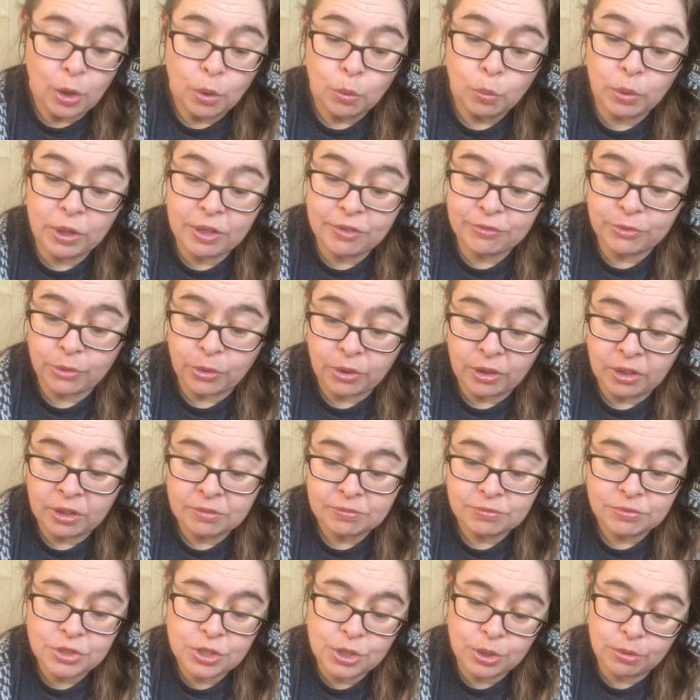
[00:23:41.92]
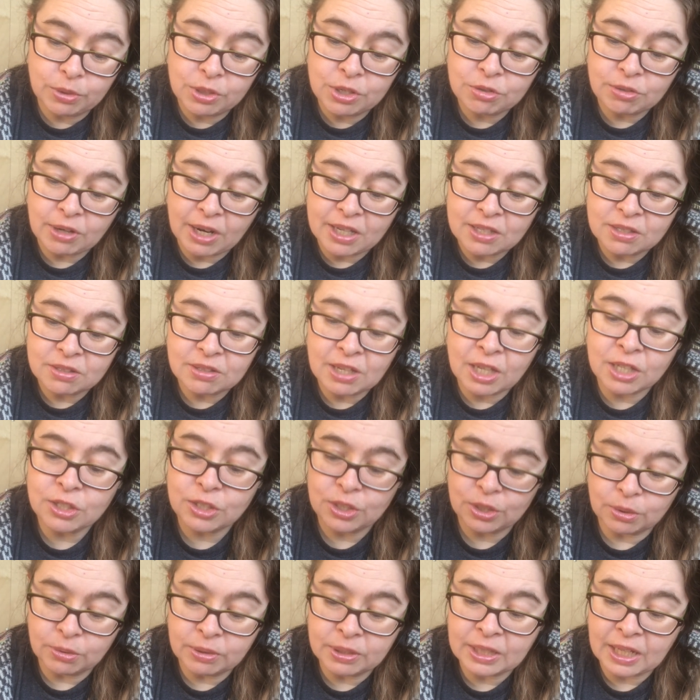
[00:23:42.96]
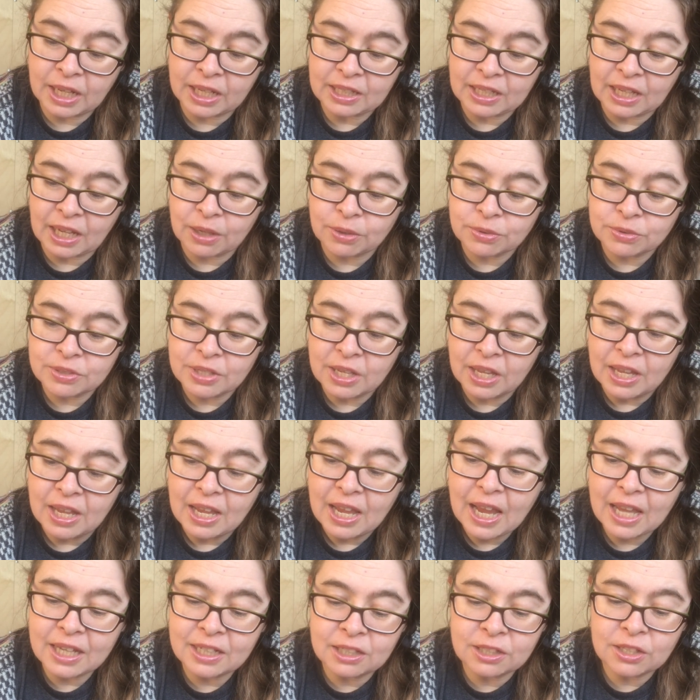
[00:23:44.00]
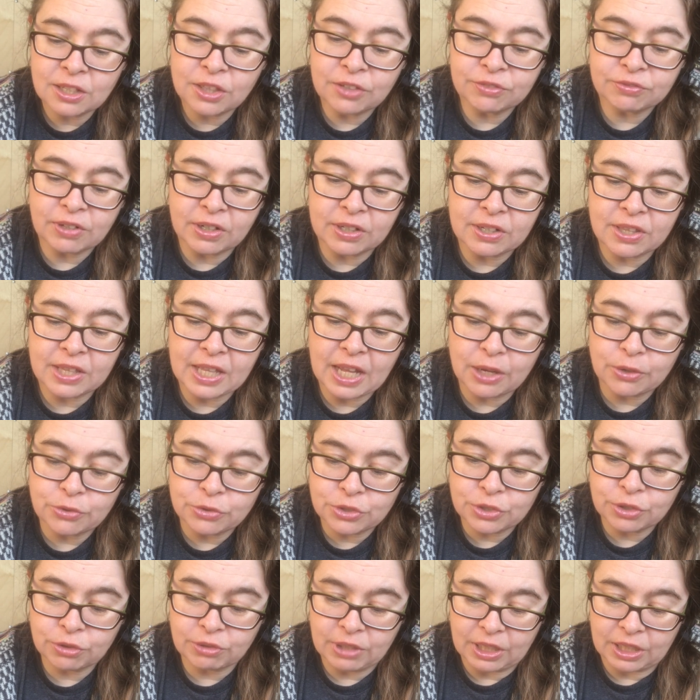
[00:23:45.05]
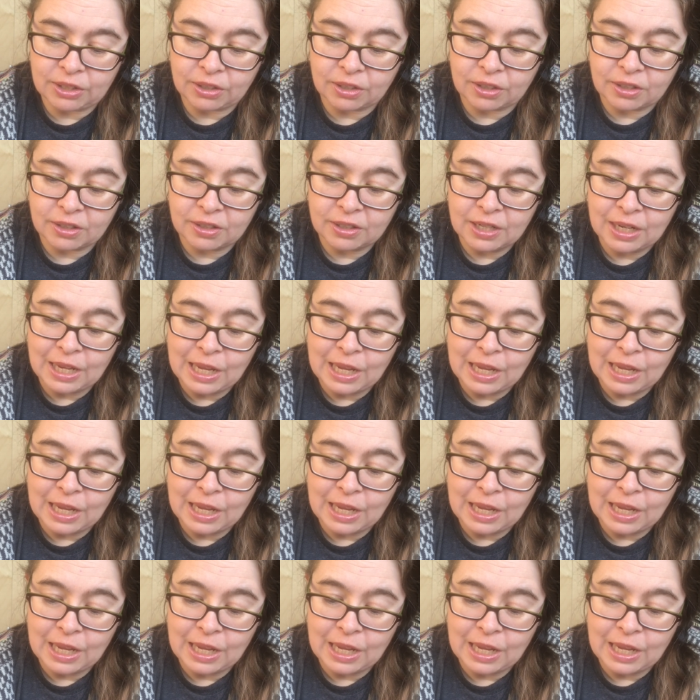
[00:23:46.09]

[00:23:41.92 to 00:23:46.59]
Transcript: We four, 2 in dress and 2 in nightgowns, headed to the front of the house to greet her,